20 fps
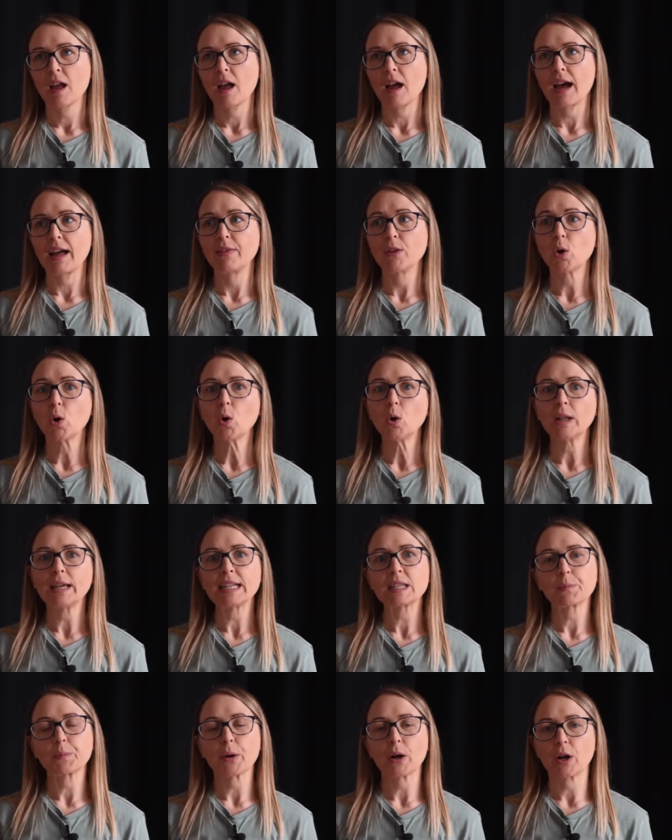and the Holy
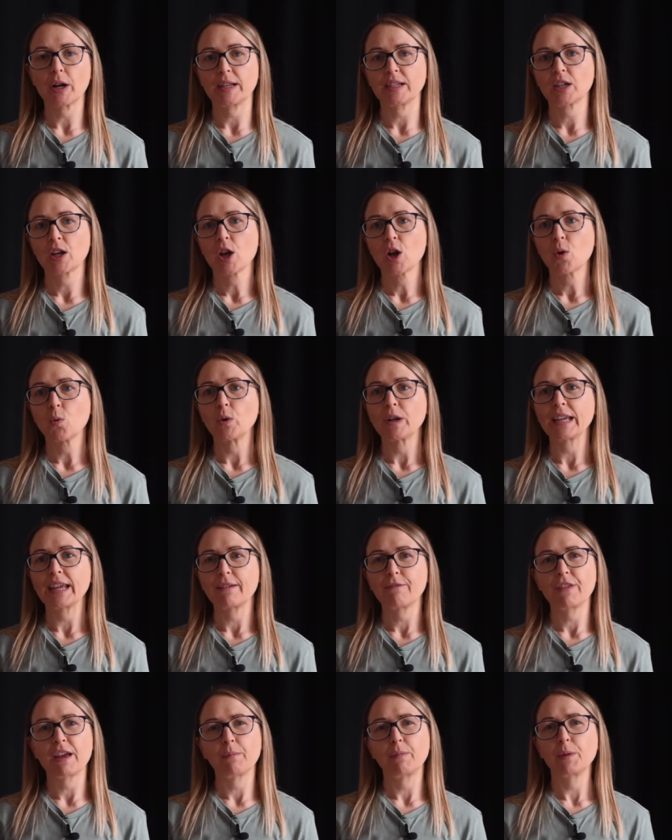Spirit would
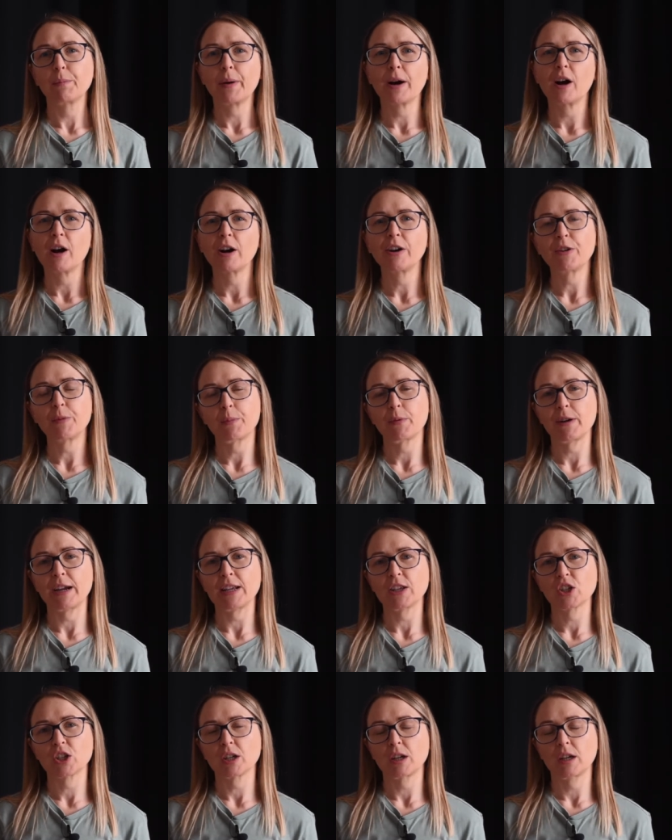give them the power to
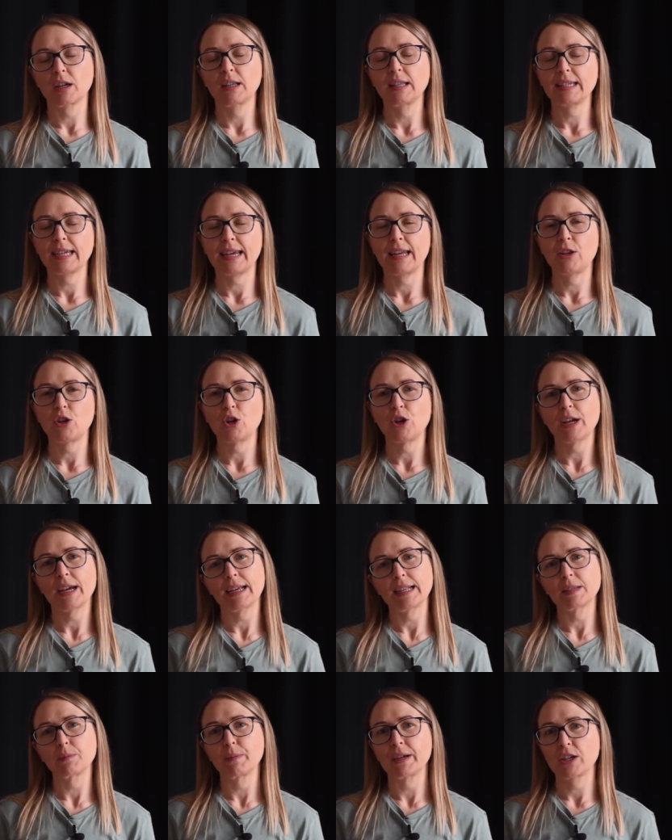preach and continue
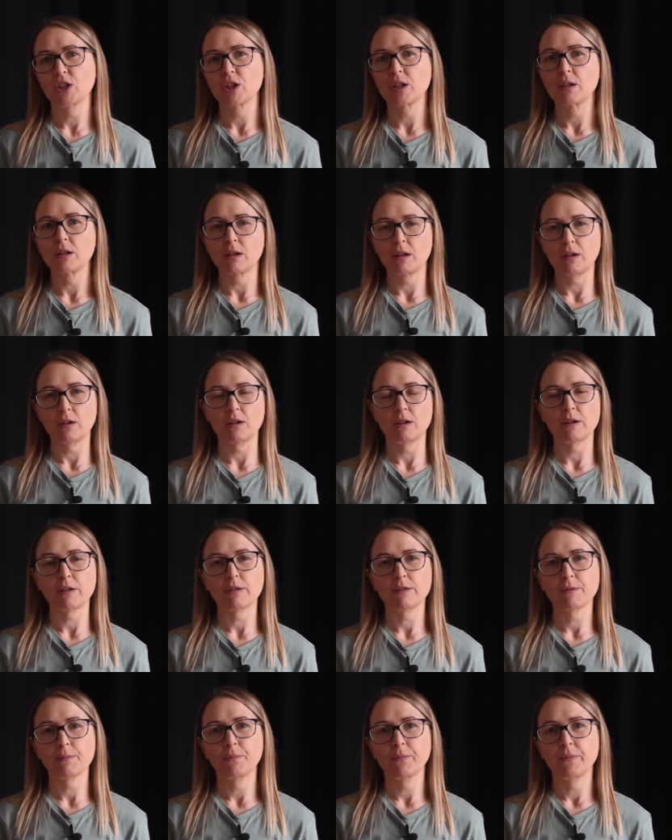his mission on
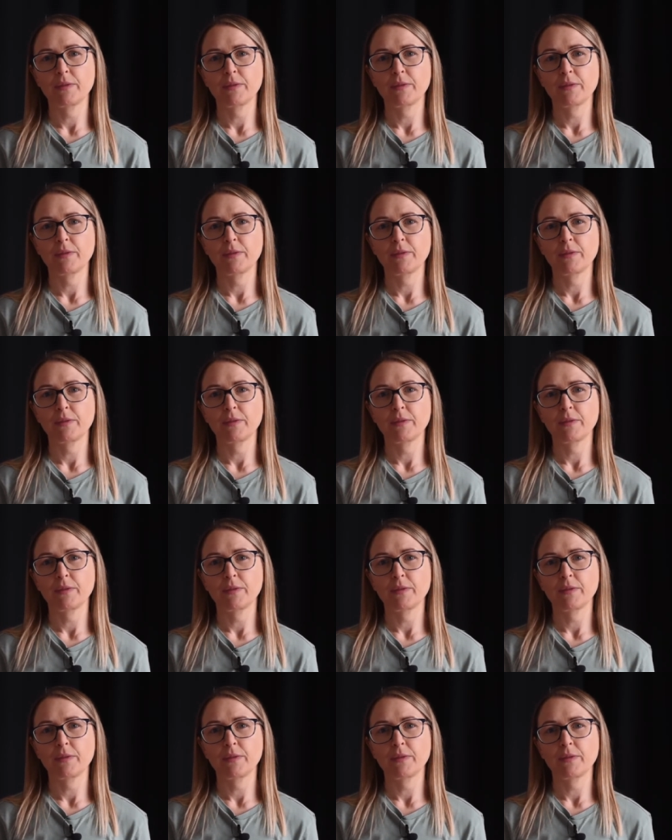earth.